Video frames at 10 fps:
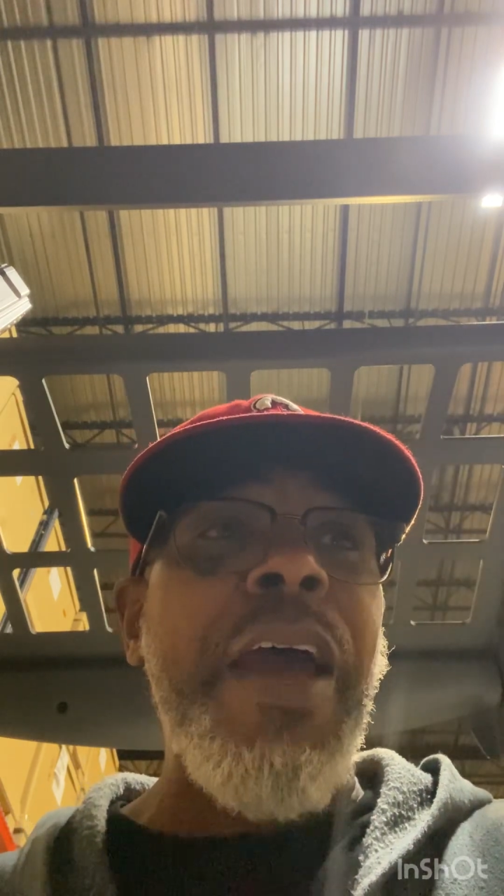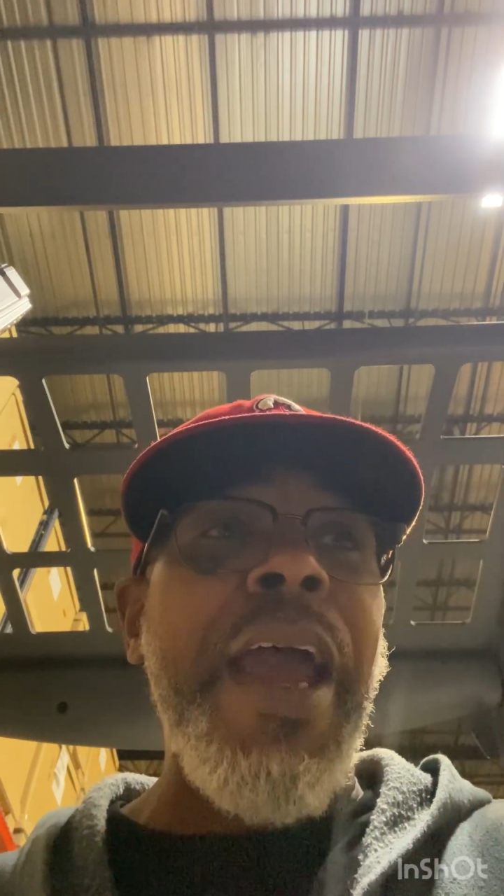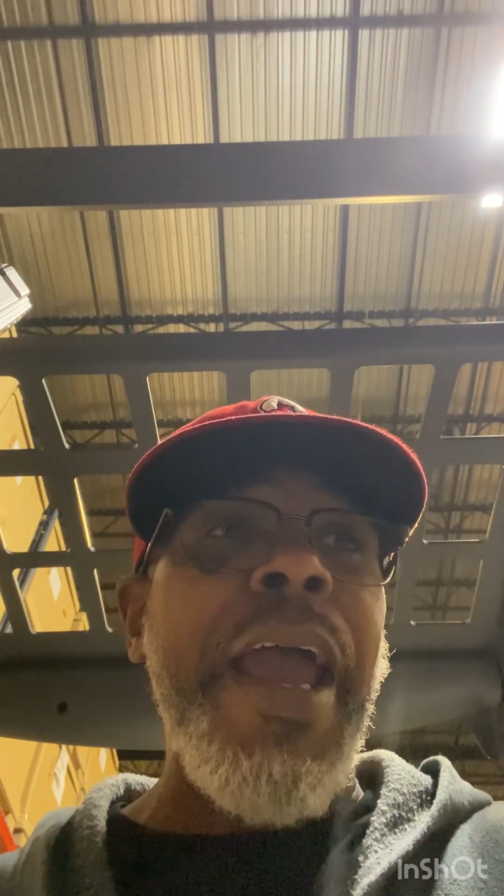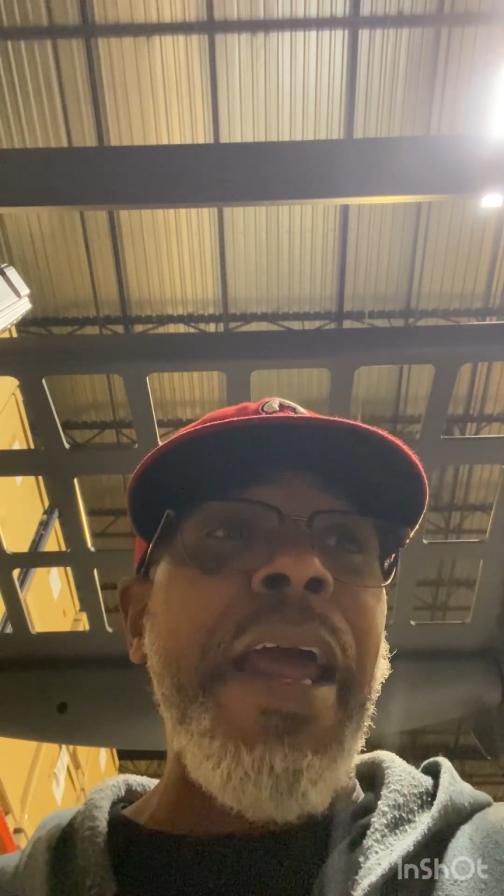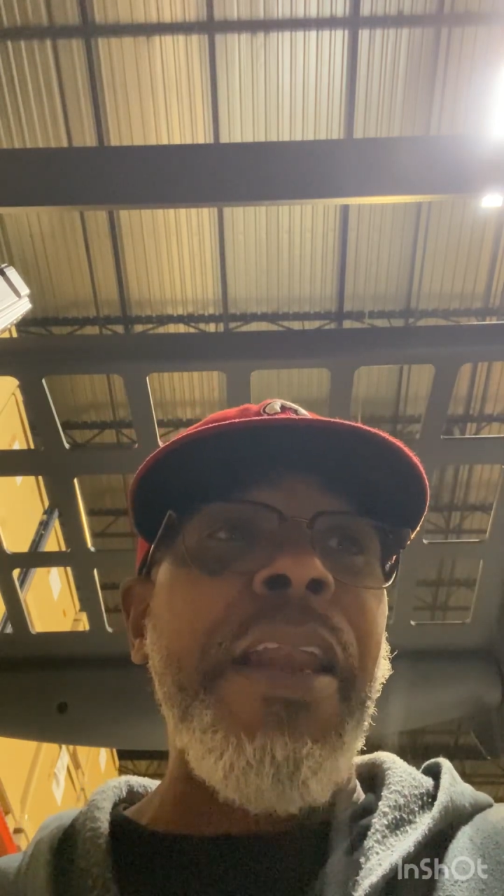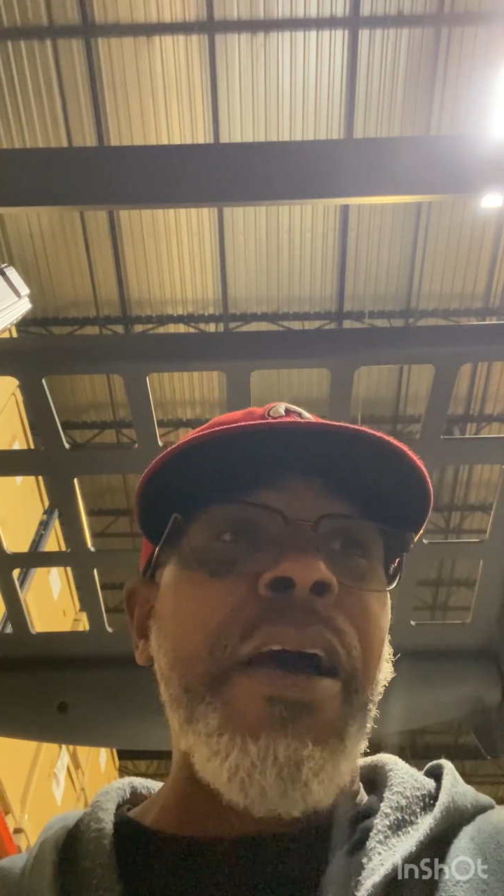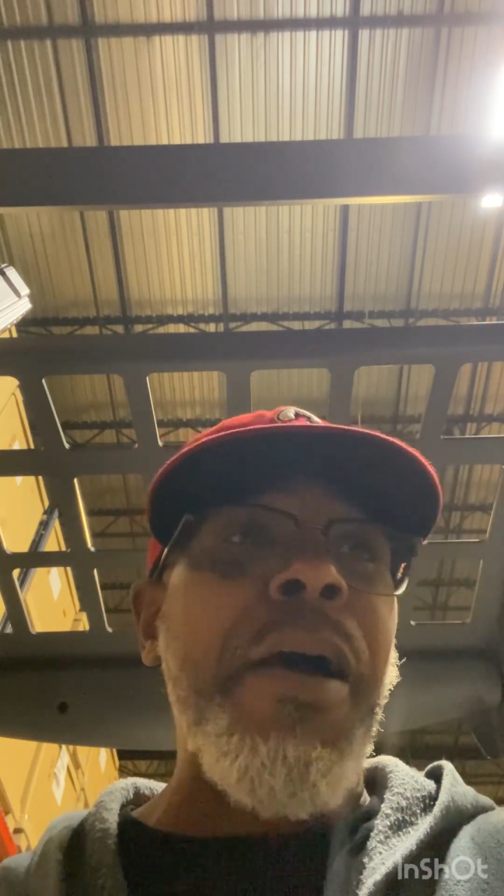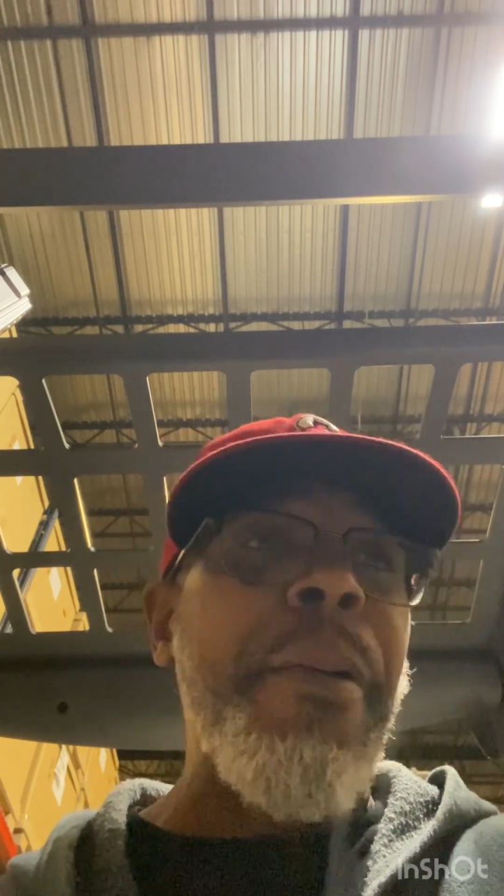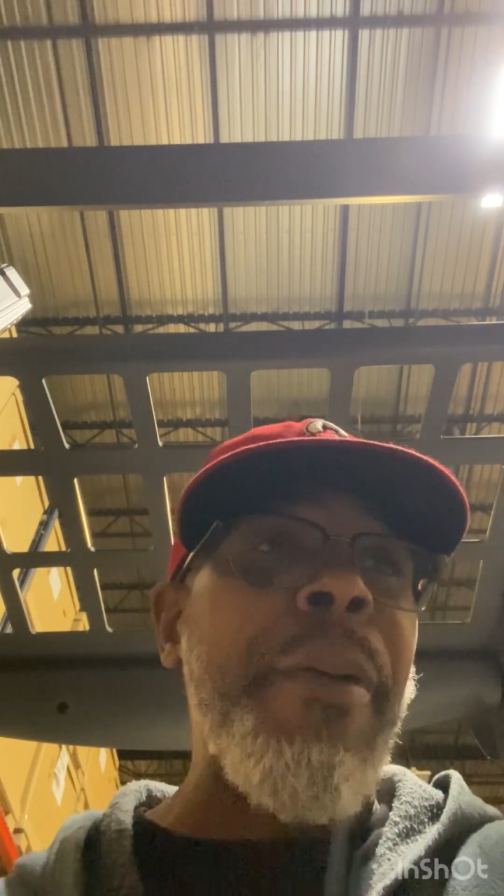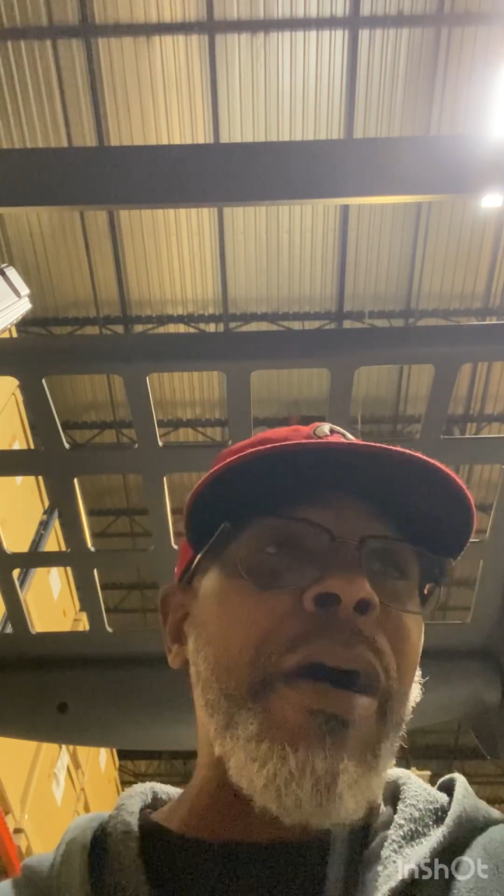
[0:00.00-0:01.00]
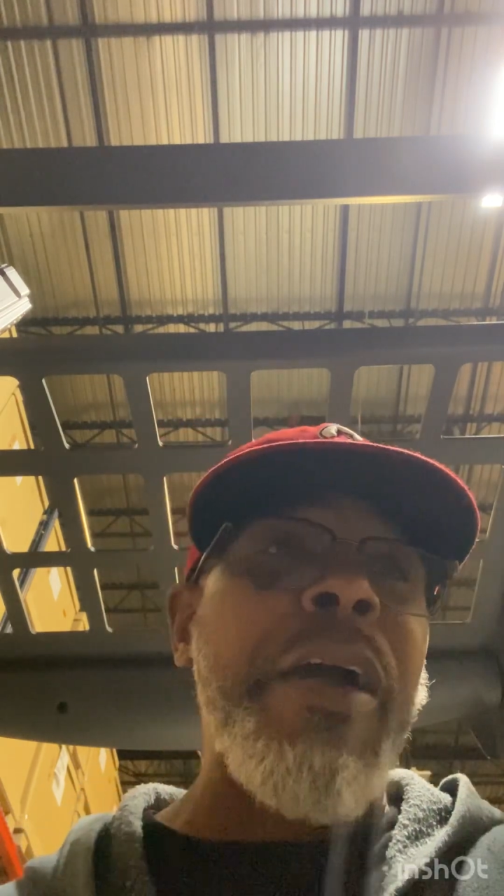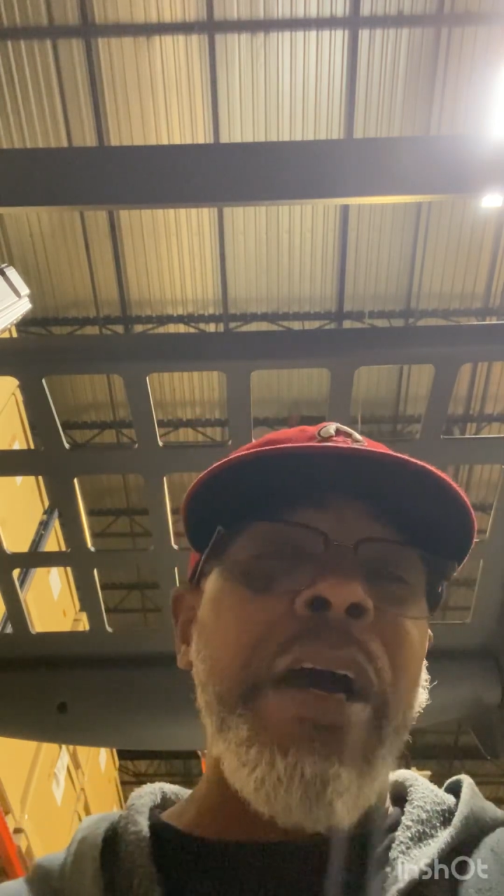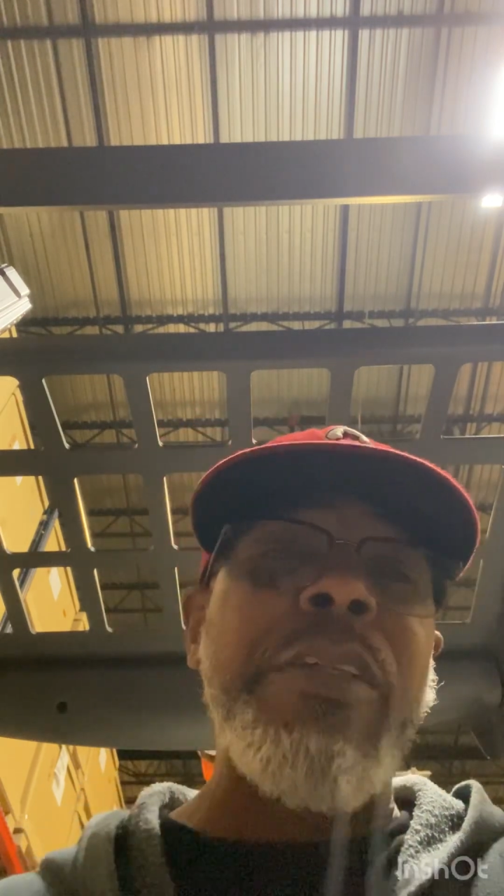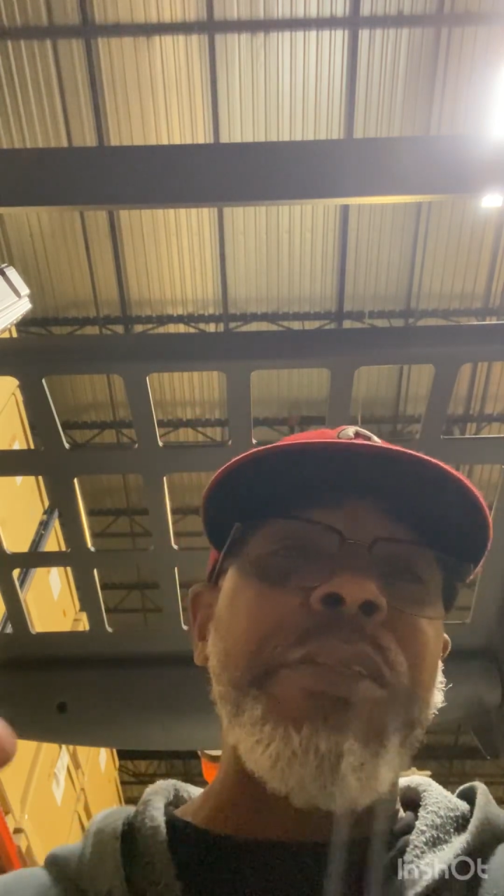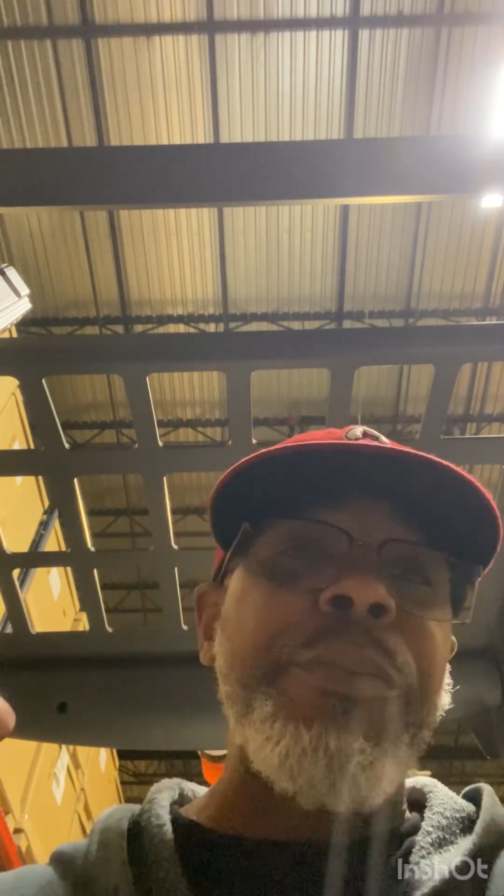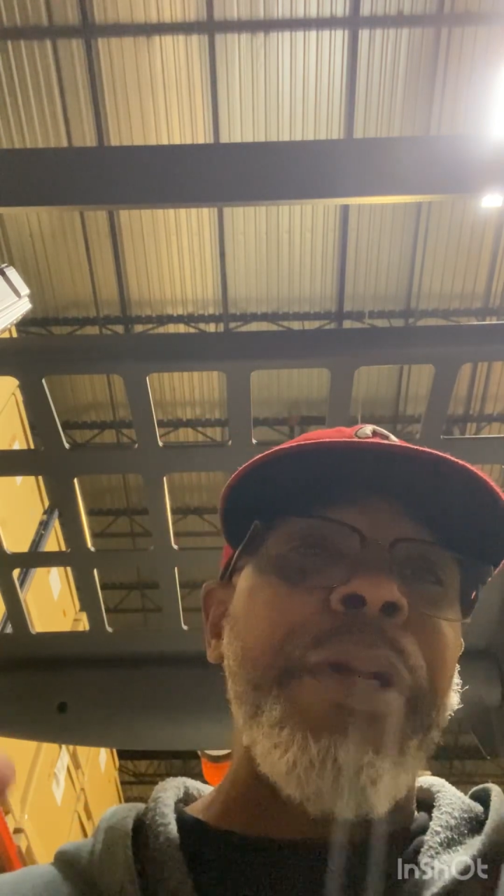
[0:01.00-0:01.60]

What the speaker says: and accustomed